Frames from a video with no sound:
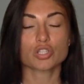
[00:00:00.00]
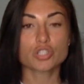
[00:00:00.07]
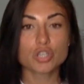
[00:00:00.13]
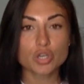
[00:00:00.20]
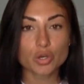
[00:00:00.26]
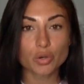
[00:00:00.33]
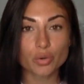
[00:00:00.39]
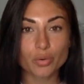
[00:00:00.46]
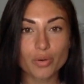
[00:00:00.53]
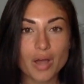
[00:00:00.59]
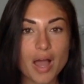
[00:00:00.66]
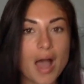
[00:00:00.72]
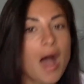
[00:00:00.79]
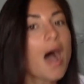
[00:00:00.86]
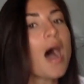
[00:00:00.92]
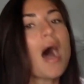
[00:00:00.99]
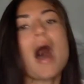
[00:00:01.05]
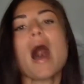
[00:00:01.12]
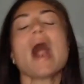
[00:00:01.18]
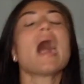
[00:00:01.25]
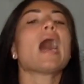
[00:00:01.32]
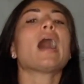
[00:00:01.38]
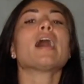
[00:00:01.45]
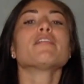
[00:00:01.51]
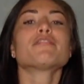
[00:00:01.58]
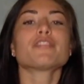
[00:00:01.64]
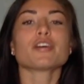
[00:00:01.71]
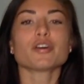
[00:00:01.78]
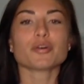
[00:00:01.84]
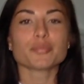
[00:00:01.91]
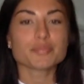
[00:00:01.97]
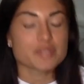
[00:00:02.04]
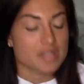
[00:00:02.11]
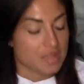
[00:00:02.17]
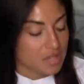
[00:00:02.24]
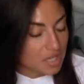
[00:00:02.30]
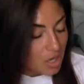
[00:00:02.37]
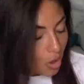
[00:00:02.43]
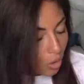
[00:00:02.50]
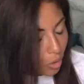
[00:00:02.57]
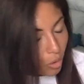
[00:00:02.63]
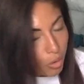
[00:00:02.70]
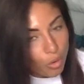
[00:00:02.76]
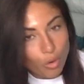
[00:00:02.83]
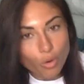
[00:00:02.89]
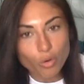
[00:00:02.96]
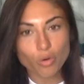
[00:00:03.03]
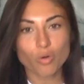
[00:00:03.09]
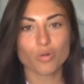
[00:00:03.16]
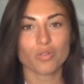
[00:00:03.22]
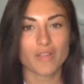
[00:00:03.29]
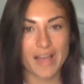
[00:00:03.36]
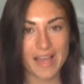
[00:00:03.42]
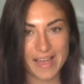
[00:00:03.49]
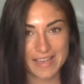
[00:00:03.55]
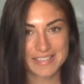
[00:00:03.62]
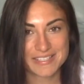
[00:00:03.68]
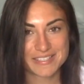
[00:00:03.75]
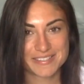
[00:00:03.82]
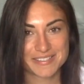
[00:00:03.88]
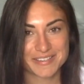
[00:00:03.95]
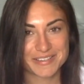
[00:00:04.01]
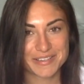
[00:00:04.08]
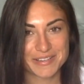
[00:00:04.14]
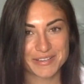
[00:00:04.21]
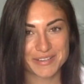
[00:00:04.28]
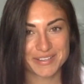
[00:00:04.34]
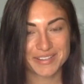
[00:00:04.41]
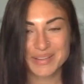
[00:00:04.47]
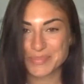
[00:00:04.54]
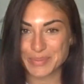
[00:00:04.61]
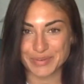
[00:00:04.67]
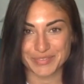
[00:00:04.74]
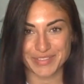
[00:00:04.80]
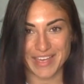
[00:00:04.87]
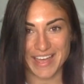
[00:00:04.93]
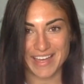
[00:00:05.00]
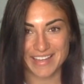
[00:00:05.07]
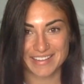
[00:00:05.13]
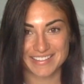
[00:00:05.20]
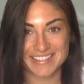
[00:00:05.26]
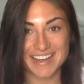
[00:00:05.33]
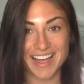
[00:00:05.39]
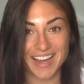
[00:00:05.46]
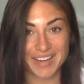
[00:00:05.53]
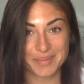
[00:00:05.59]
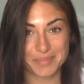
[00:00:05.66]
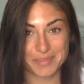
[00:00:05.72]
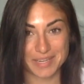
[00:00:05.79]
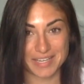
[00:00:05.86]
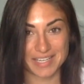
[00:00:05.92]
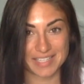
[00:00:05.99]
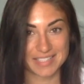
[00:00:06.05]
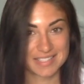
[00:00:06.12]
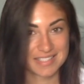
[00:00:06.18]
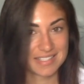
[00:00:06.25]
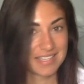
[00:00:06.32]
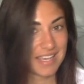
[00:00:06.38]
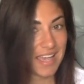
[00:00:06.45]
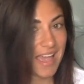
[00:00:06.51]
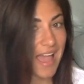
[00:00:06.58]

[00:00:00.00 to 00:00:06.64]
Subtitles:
Two, I filmed the whole last clip of that, 9 minutes,